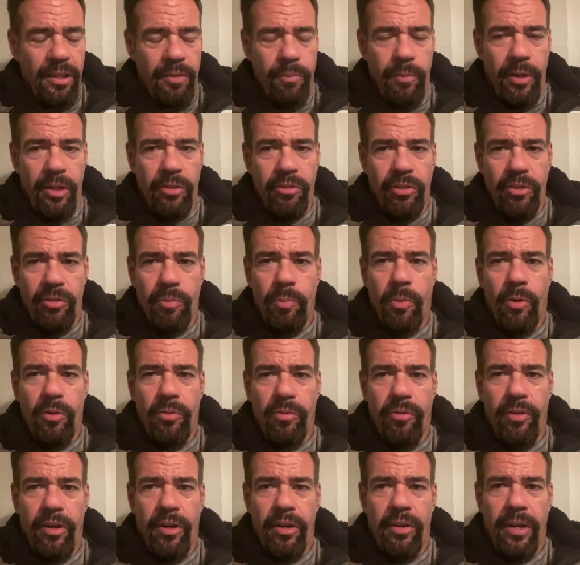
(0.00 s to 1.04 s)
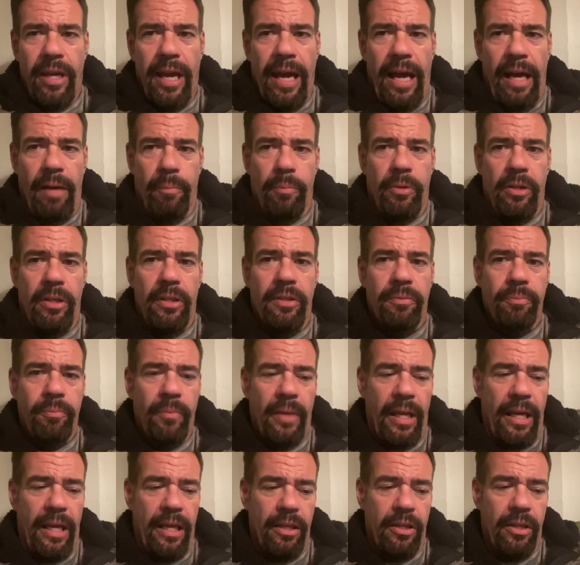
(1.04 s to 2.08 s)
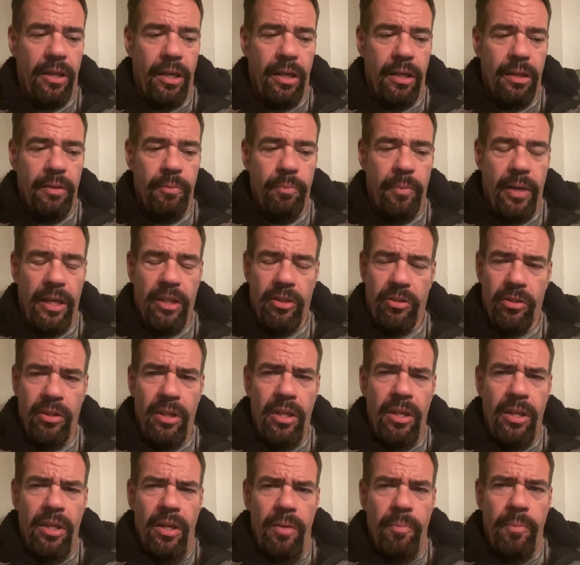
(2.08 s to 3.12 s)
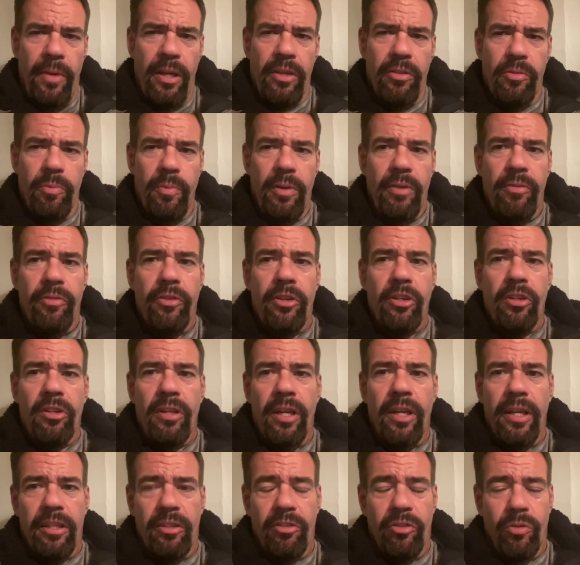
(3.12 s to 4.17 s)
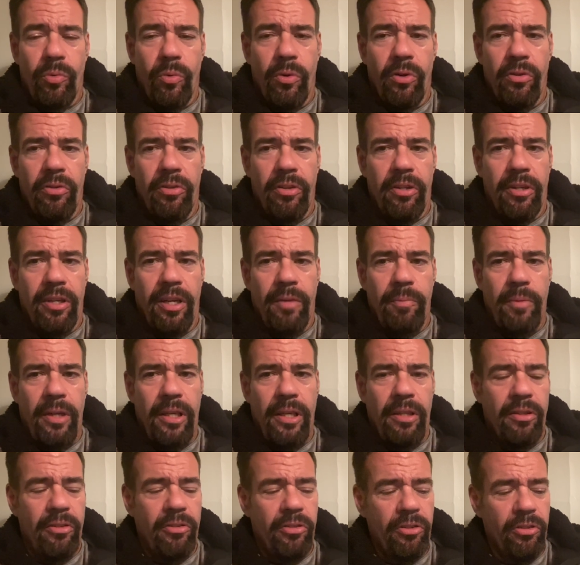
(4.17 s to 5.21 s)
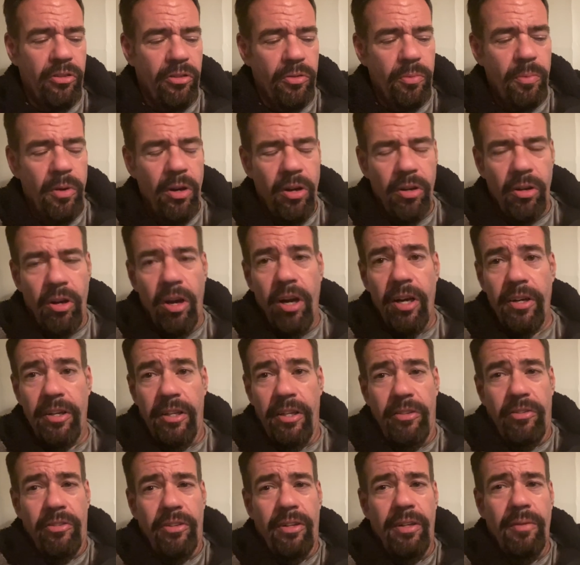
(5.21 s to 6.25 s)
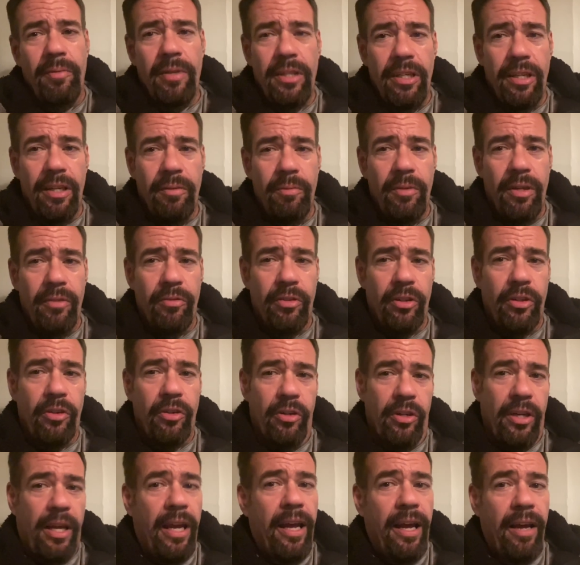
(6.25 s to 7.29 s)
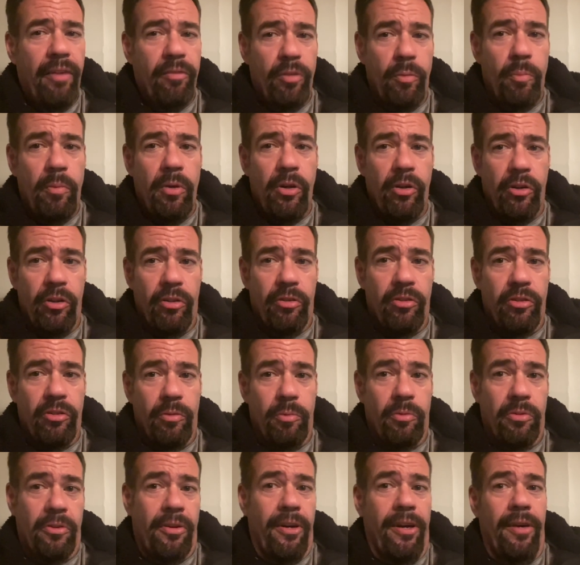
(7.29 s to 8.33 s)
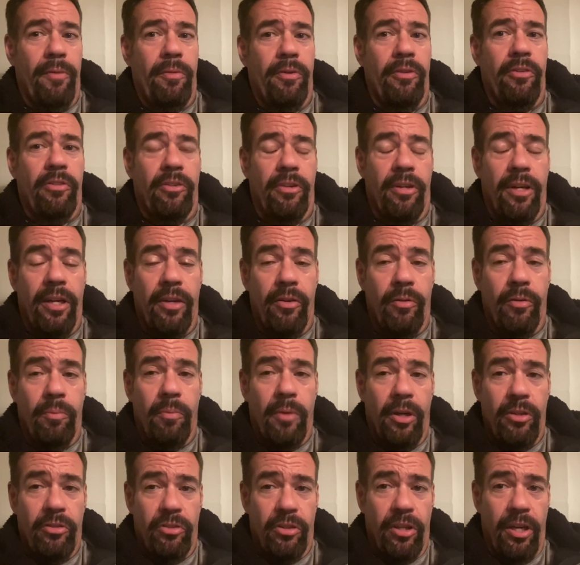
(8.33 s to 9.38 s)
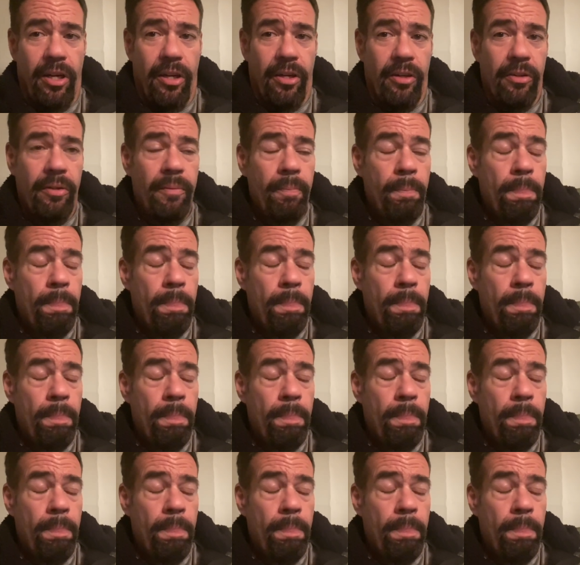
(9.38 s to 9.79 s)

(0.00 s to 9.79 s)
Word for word: Makes us both very happy and uh, makes makes me feel like it's worth it. I mean, it's a small audience. I mean, I'm never going to have a million subscribers and I don't much care.